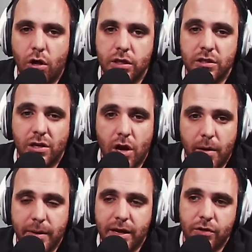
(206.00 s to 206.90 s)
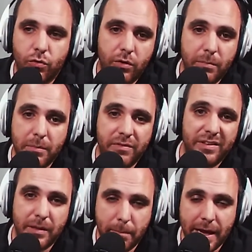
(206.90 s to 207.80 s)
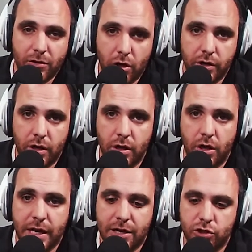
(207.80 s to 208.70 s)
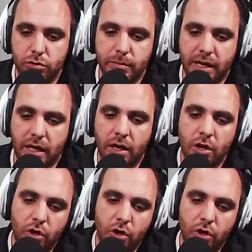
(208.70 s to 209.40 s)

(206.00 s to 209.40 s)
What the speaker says: into comment or maybe even debate on national media.